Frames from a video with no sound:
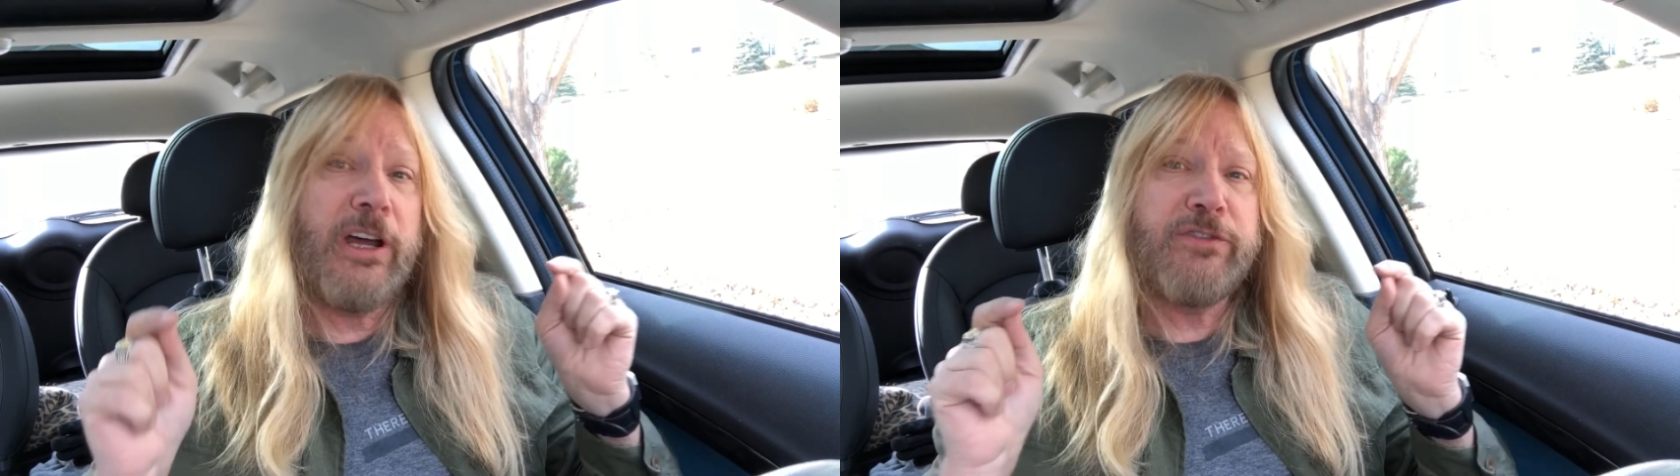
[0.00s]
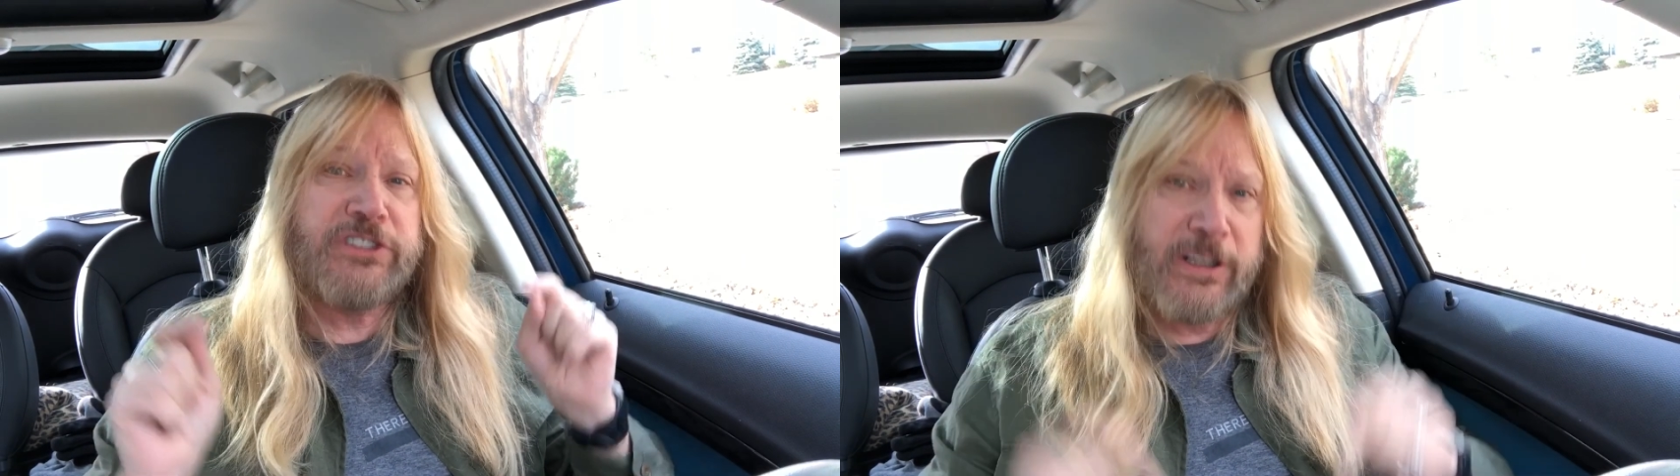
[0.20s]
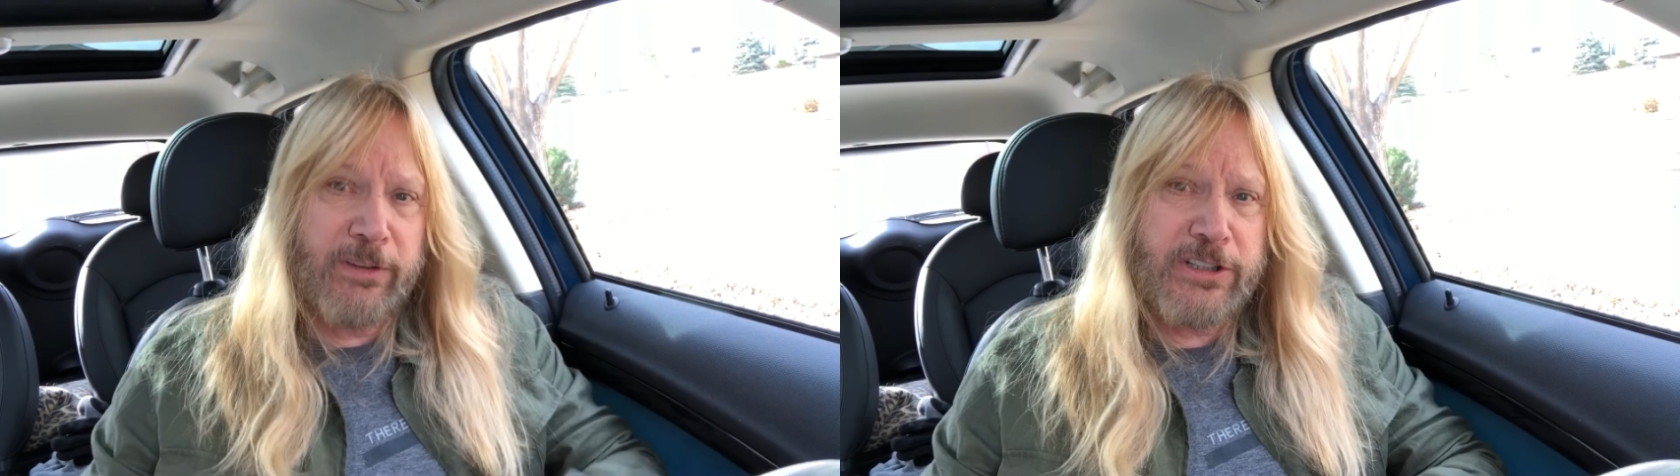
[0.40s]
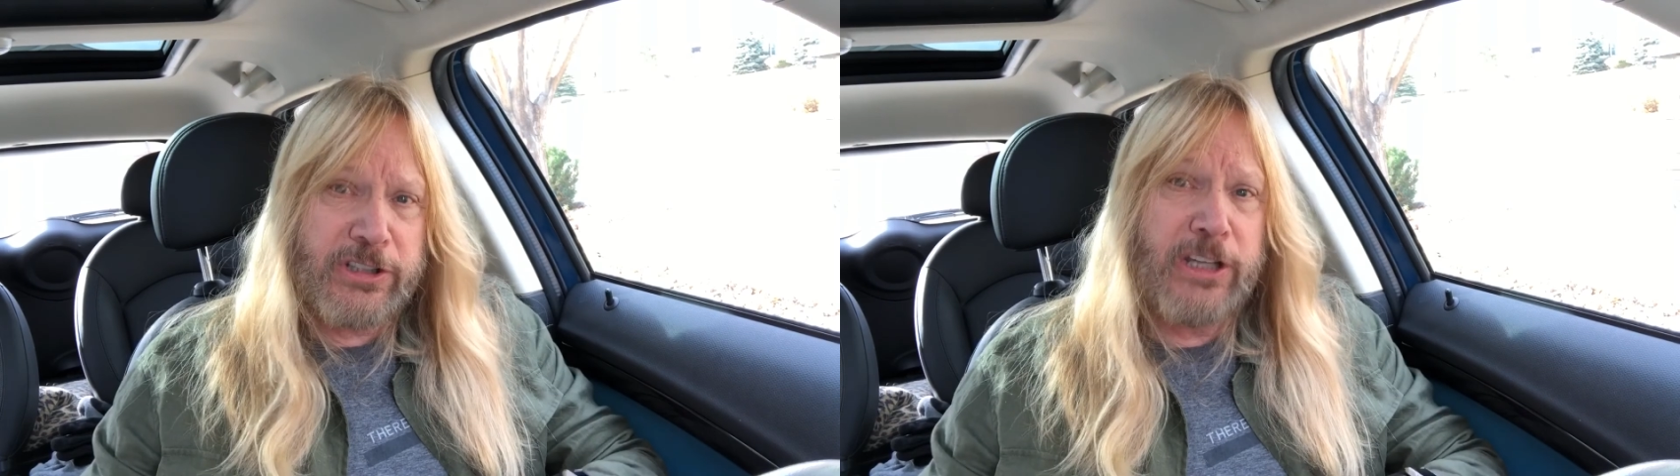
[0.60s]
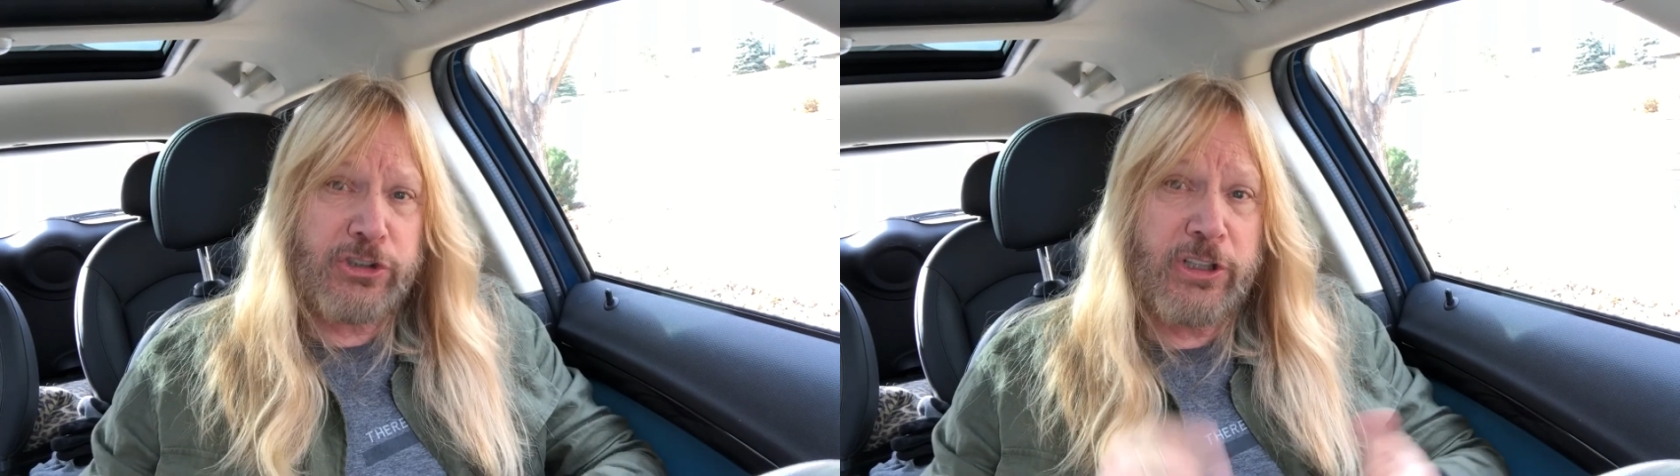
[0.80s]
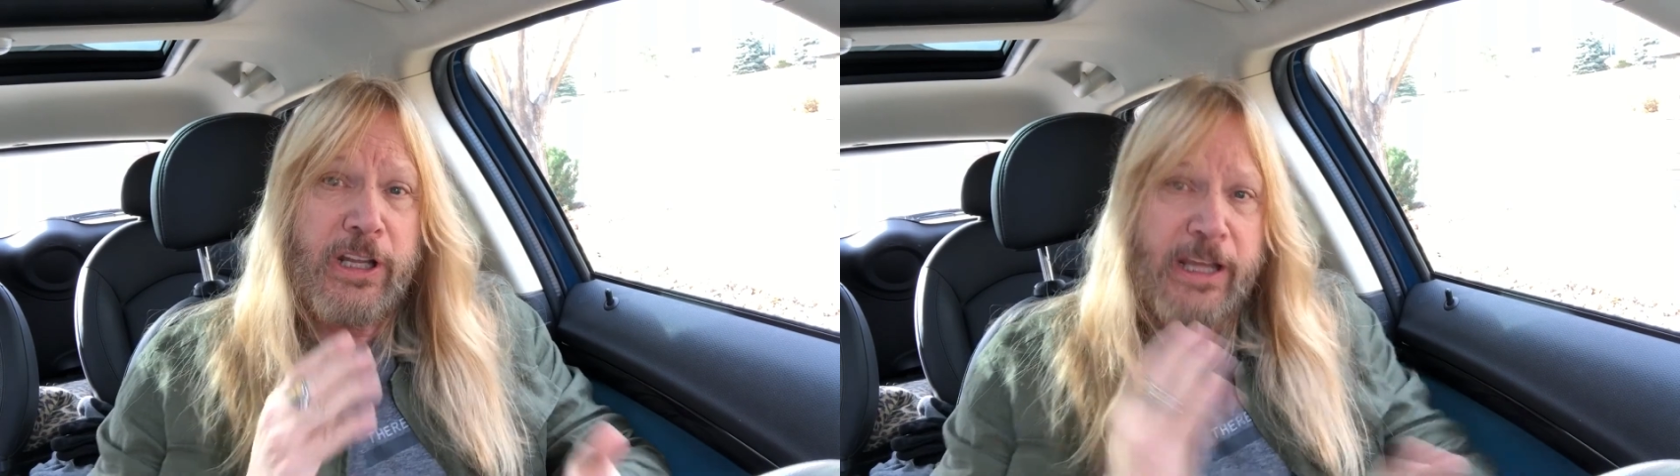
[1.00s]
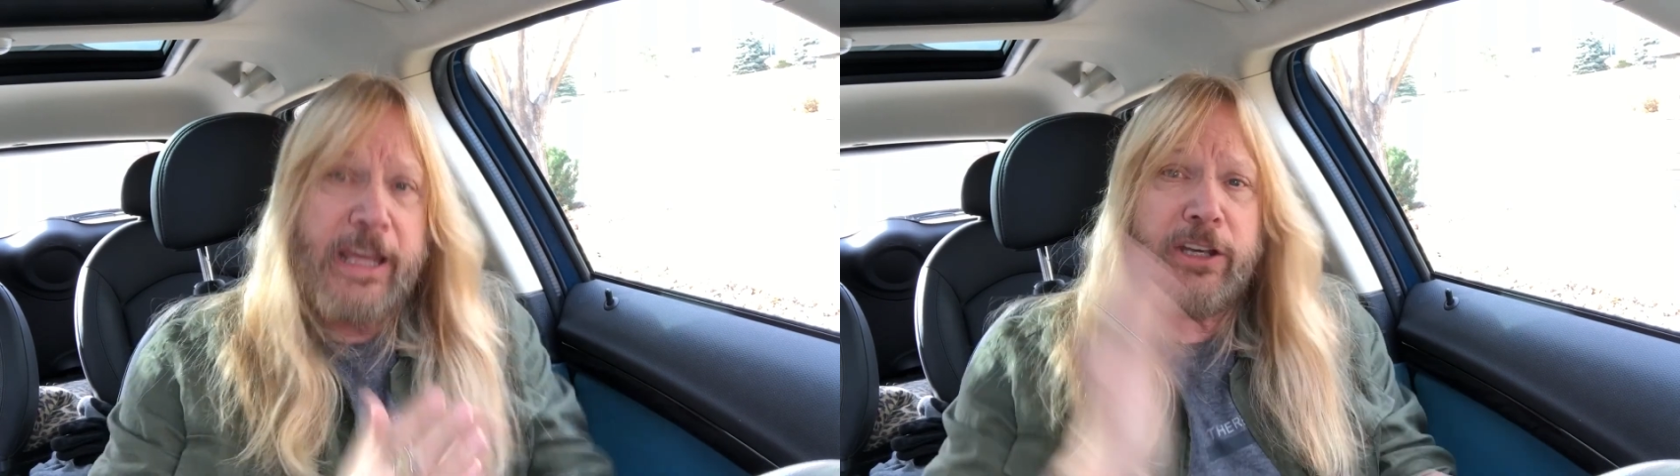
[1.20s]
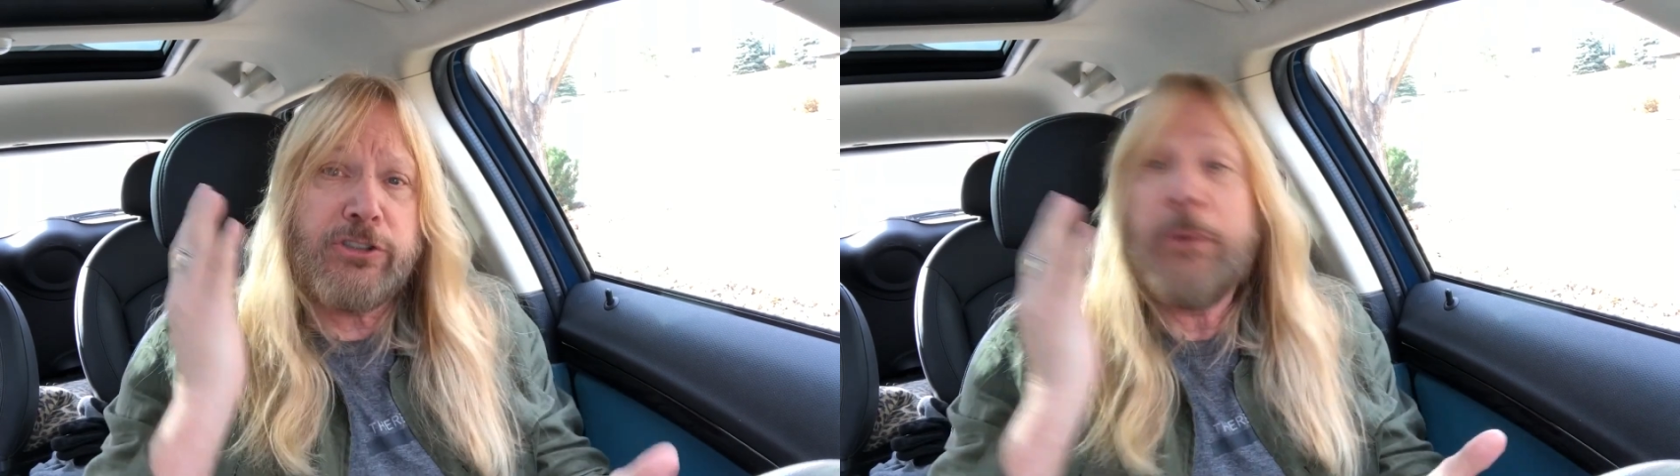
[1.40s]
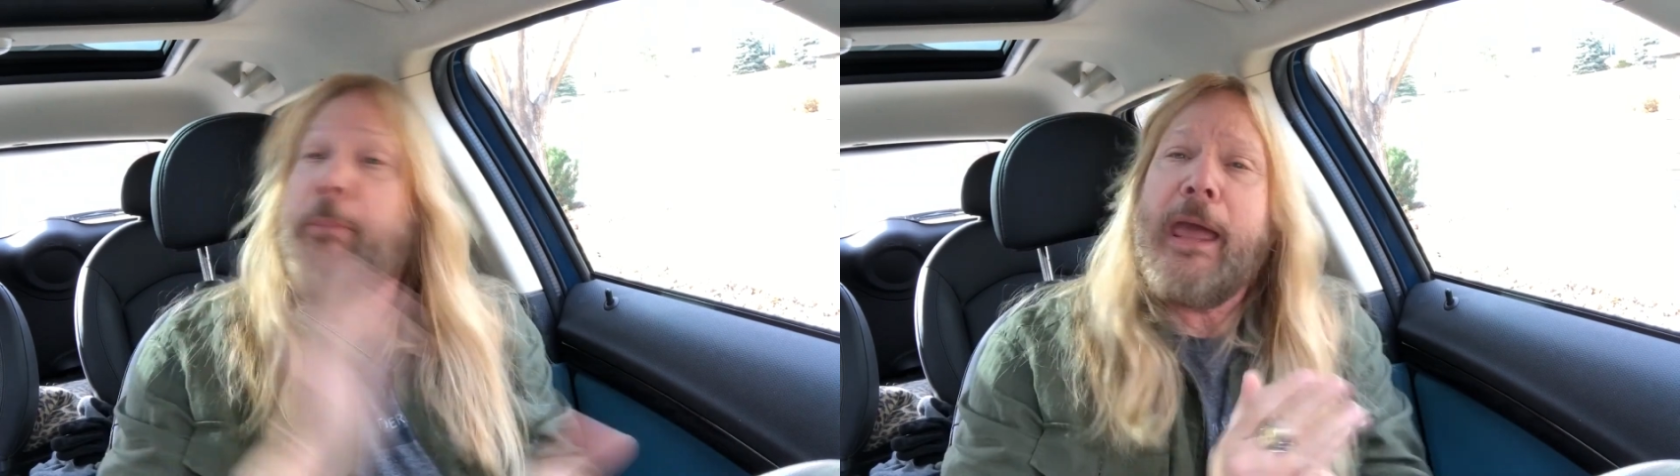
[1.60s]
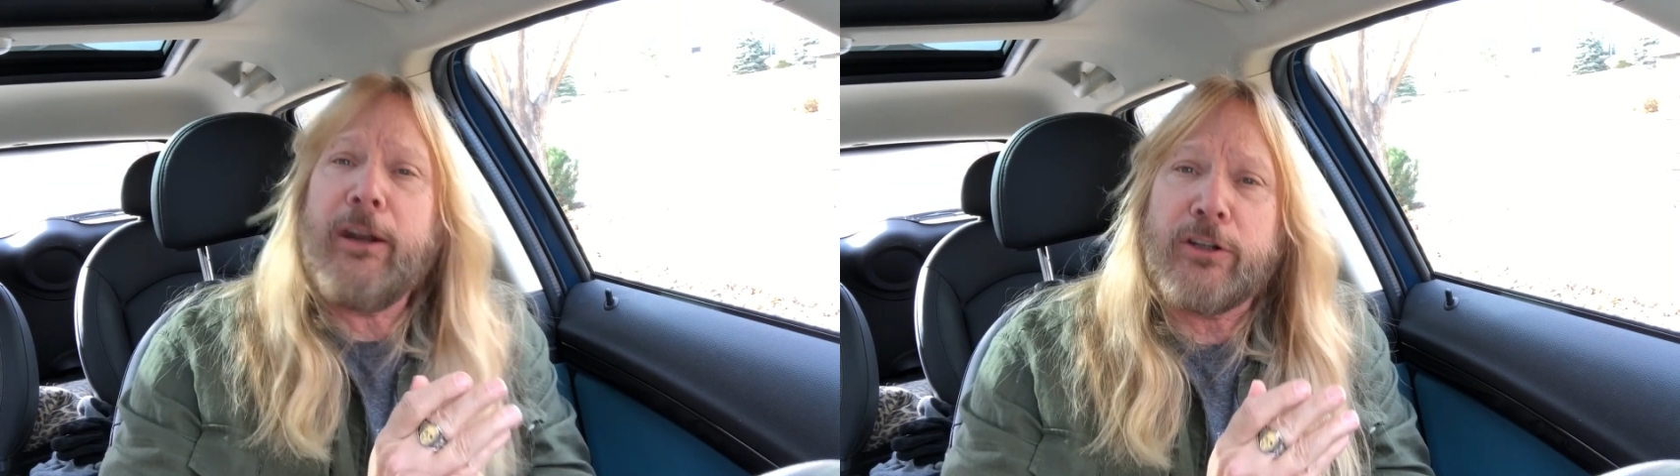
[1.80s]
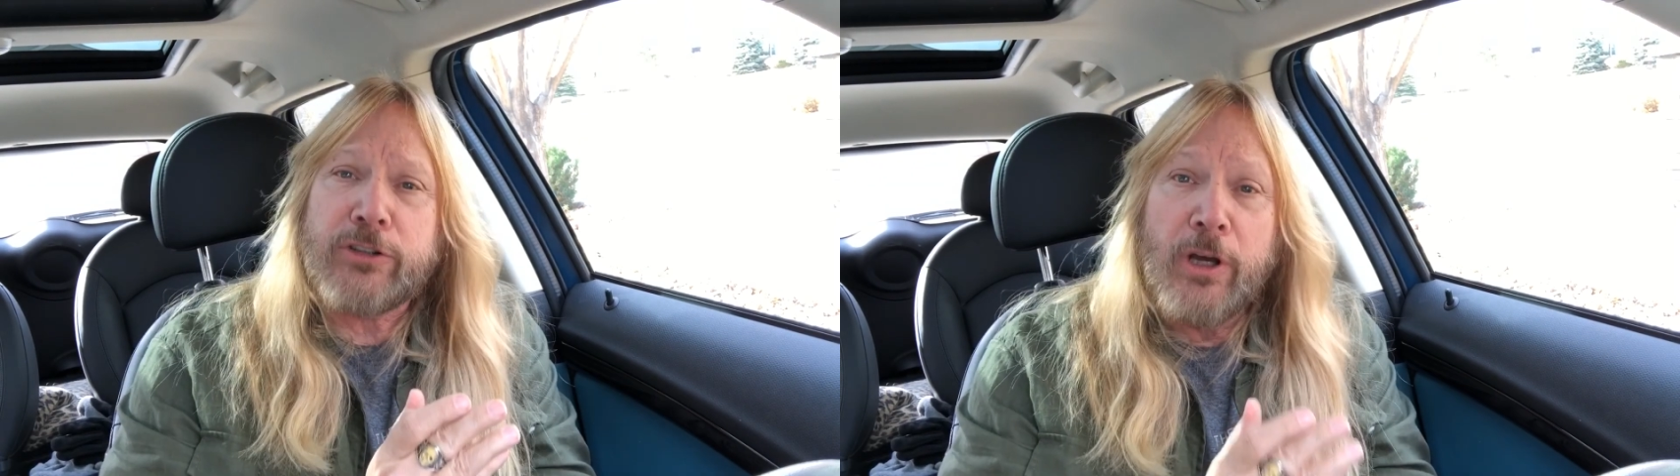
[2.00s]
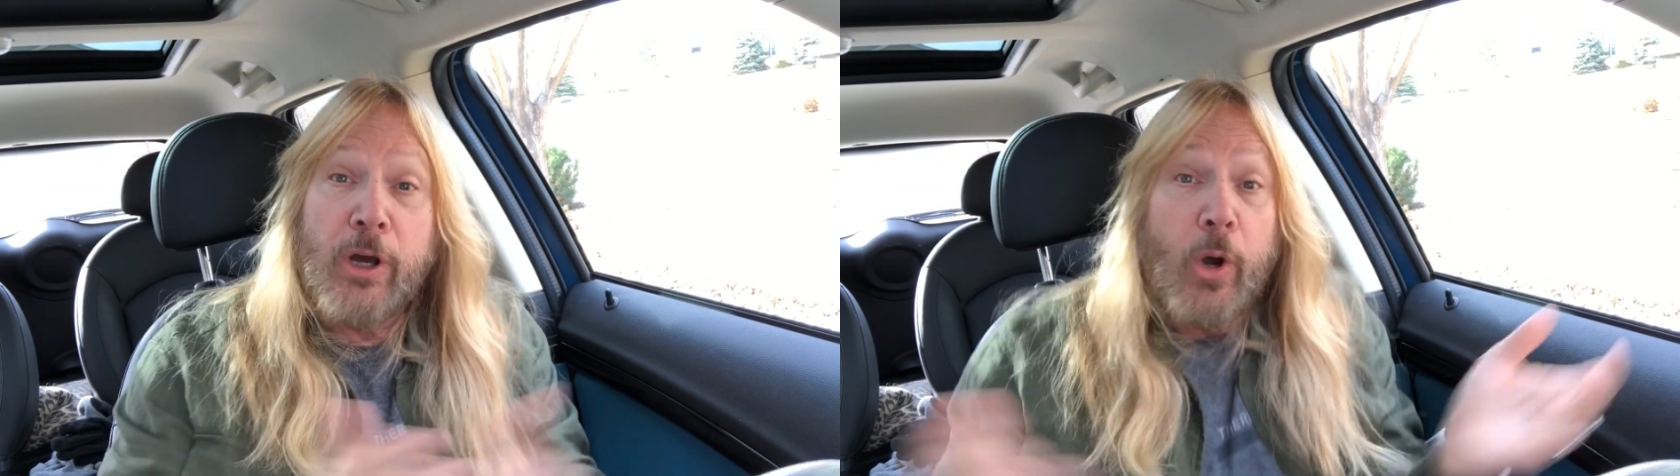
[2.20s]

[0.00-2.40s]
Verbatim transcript: of civilization is manners.